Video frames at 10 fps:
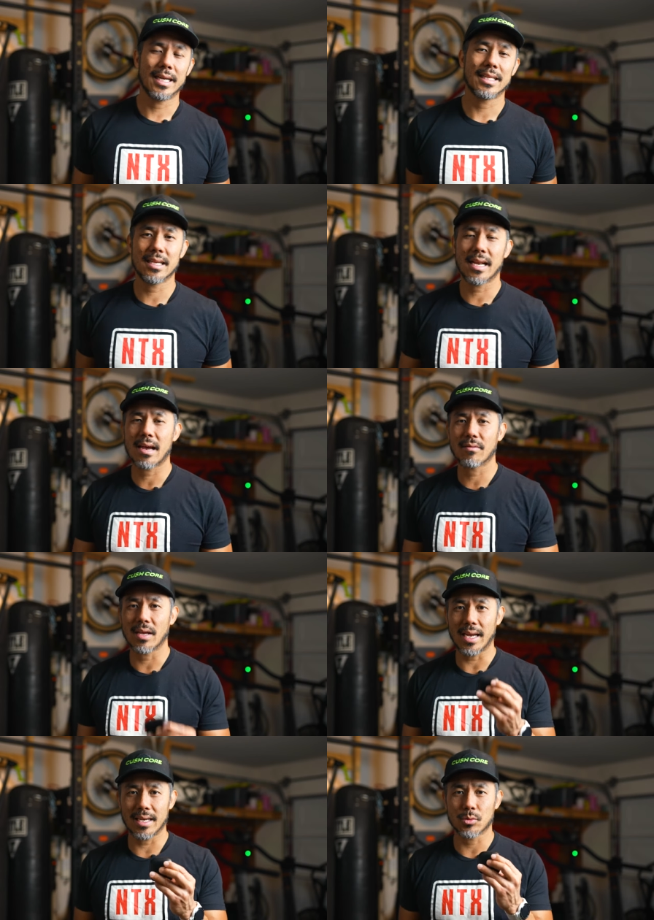and it didn't have
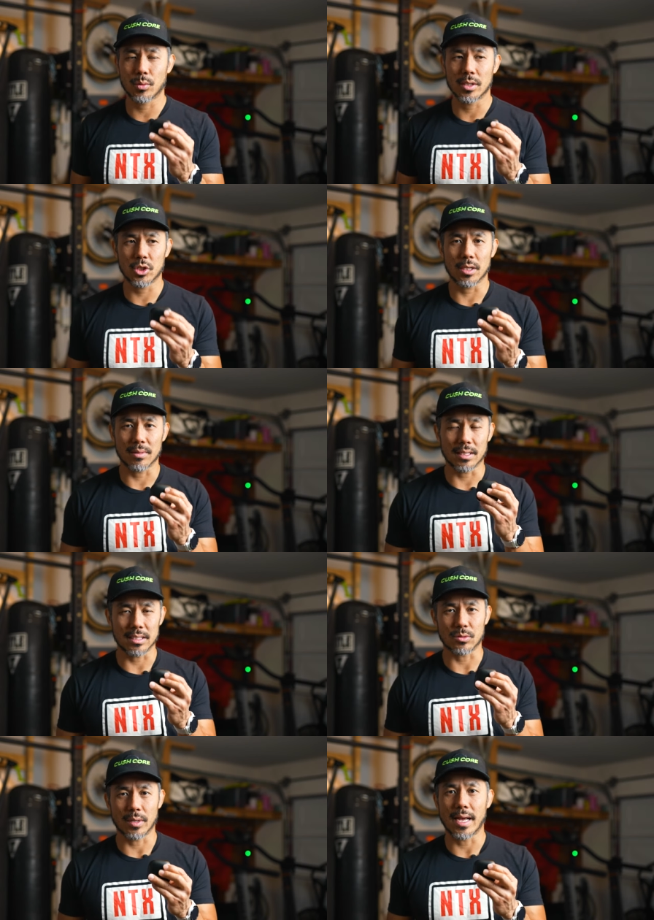the H one chip that
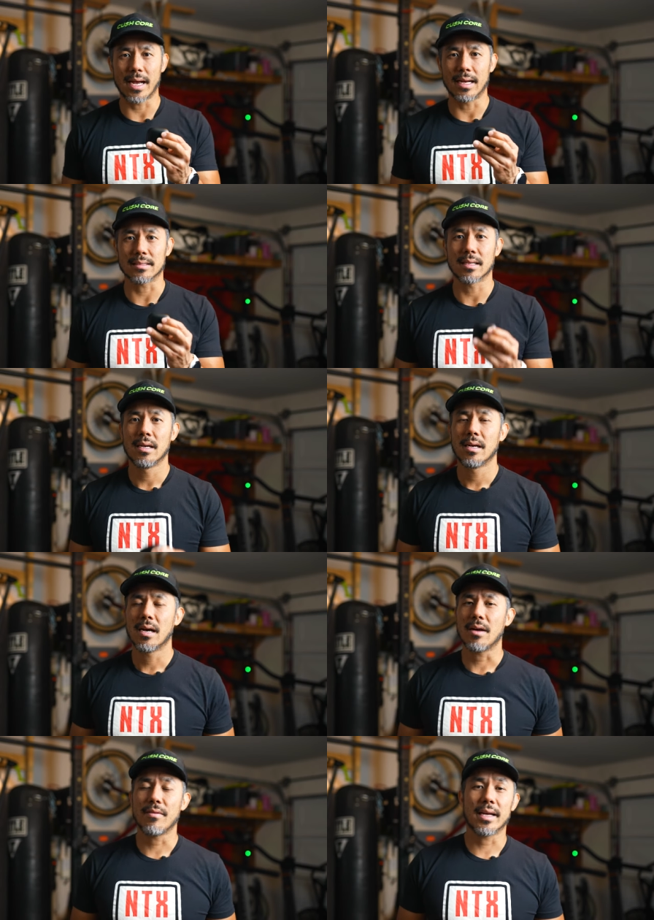this one has.
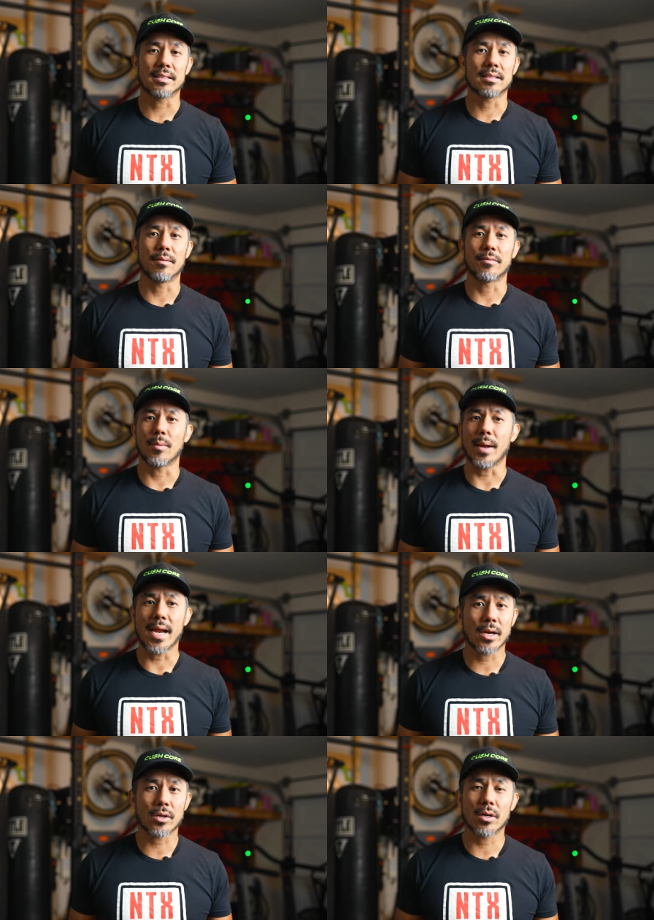I've had some from
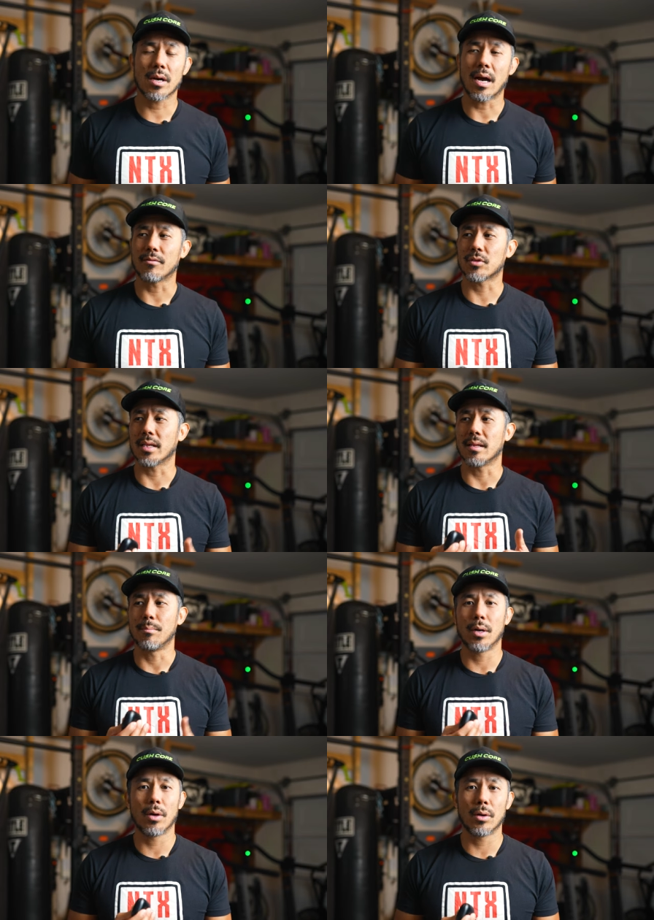Anchor, I've tried the
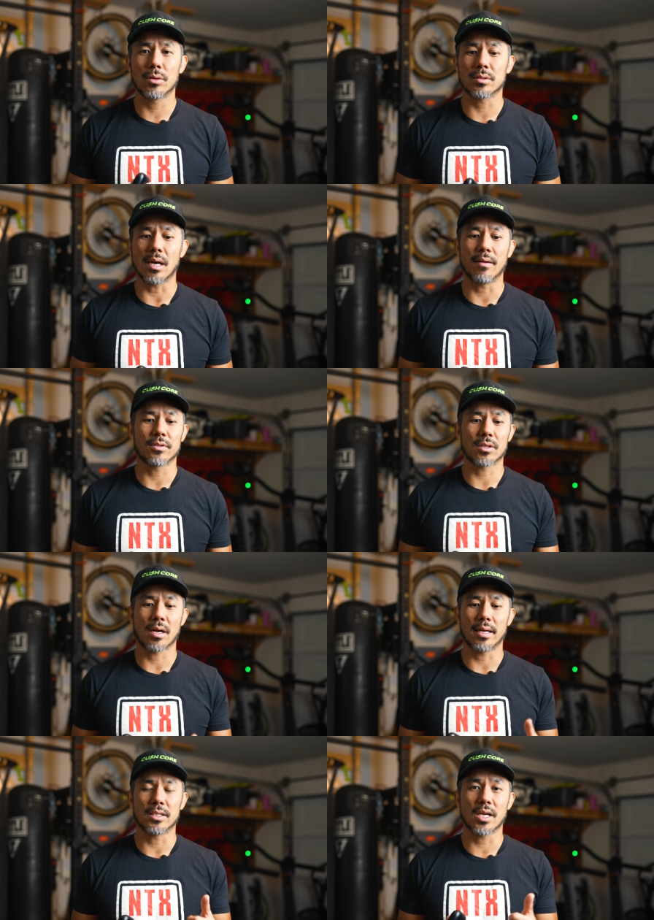Bose, I've
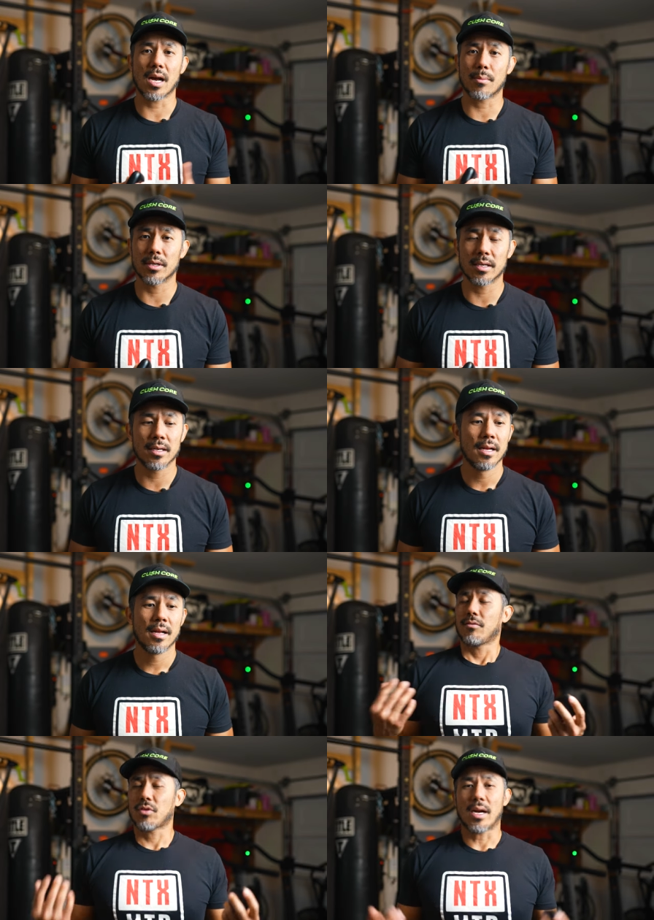tried Jabra,
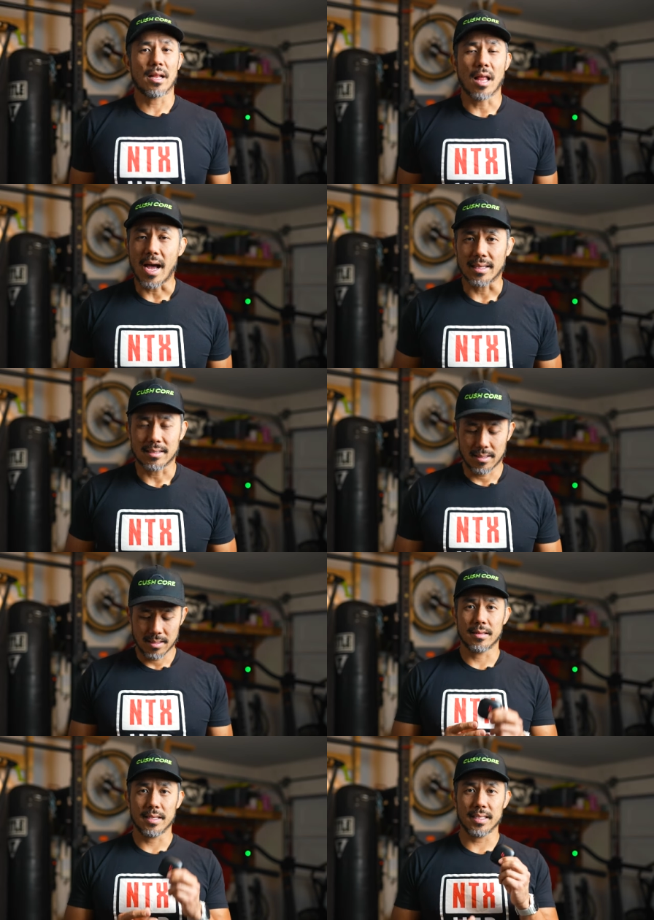I've tried a lot.
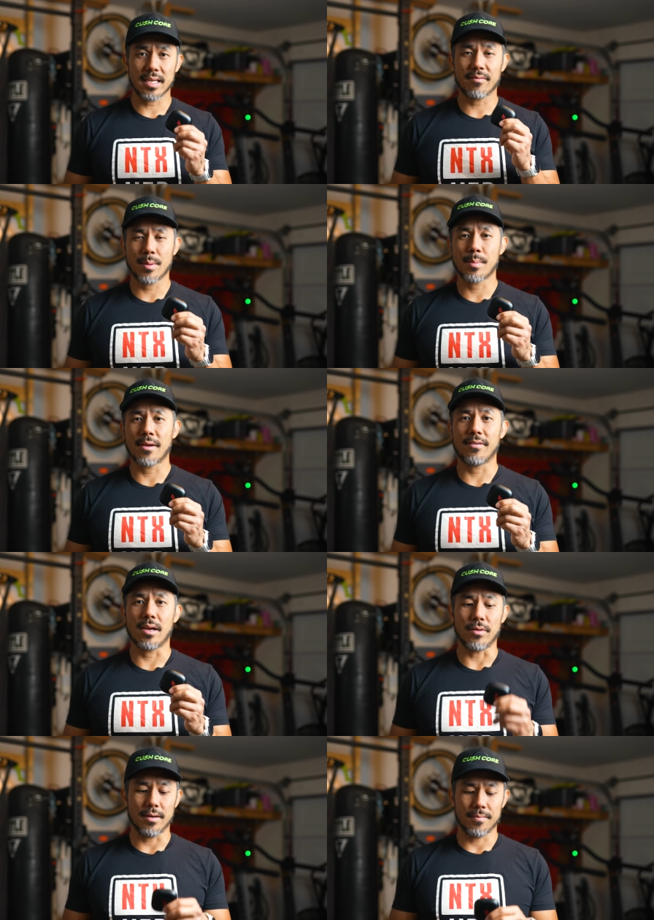These have been my
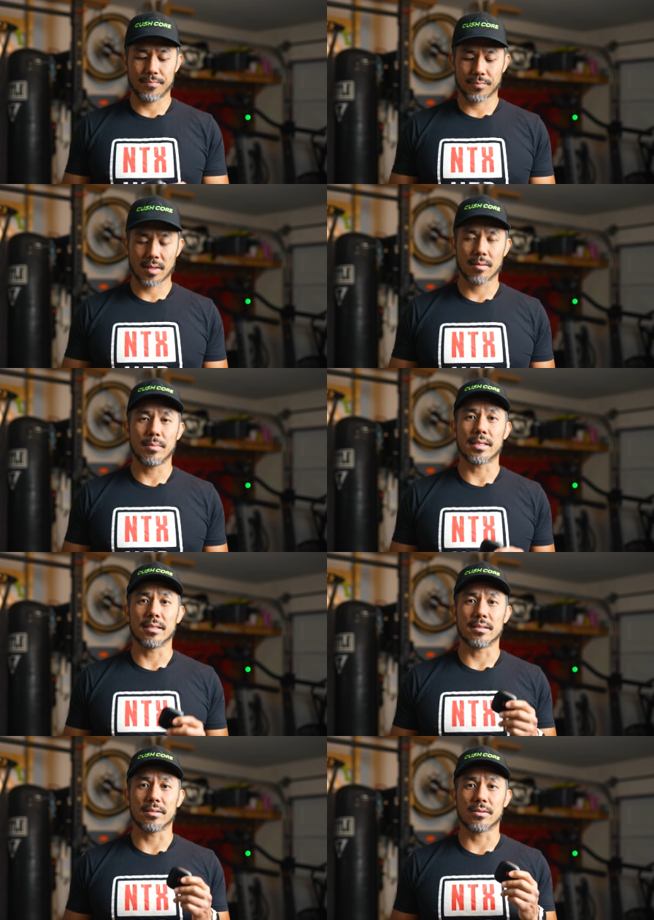favorite
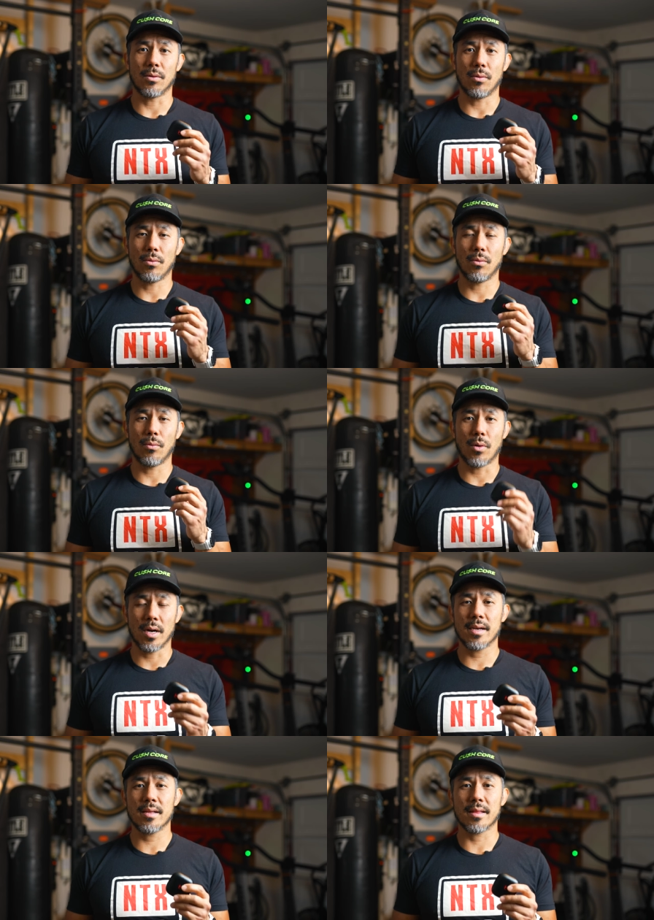because
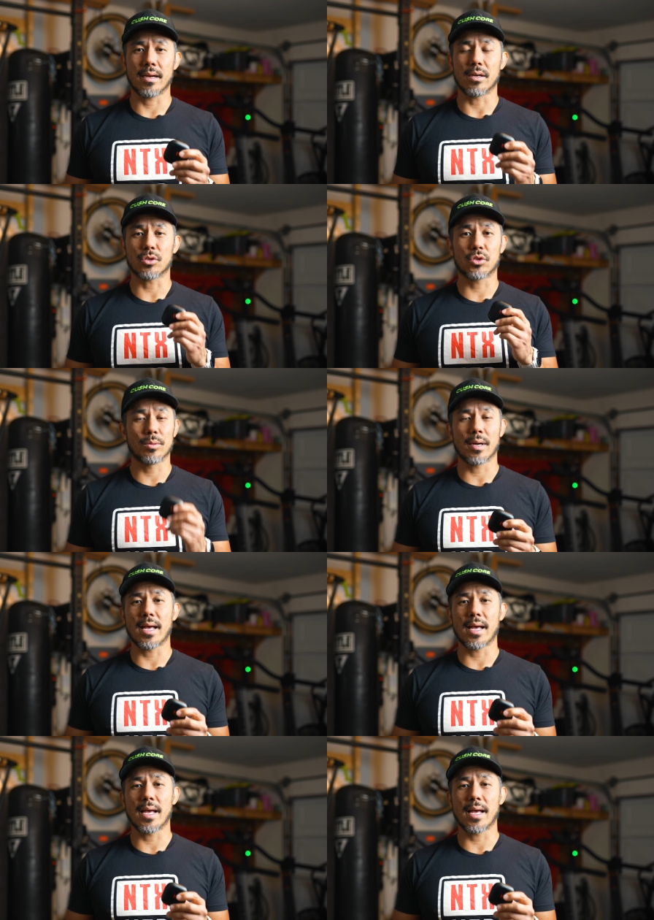one, they are super